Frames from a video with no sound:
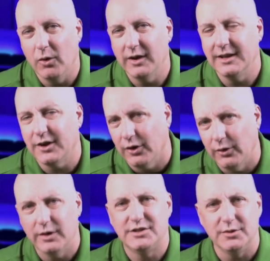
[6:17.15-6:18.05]
I want to
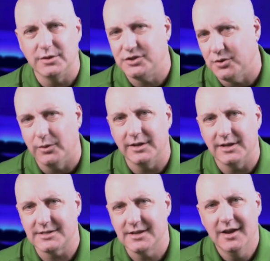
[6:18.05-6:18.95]
encourage you to join
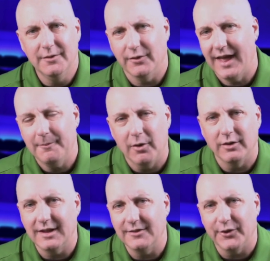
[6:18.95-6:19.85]
us for that
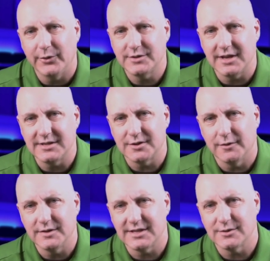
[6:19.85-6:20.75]
Maundy Thursday
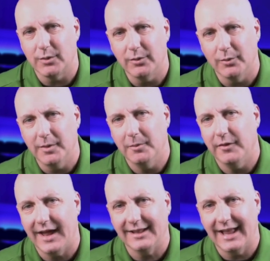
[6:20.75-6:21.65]
service as we
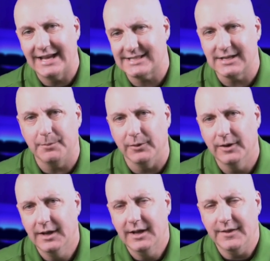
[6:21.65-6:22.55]
remember that Last Supper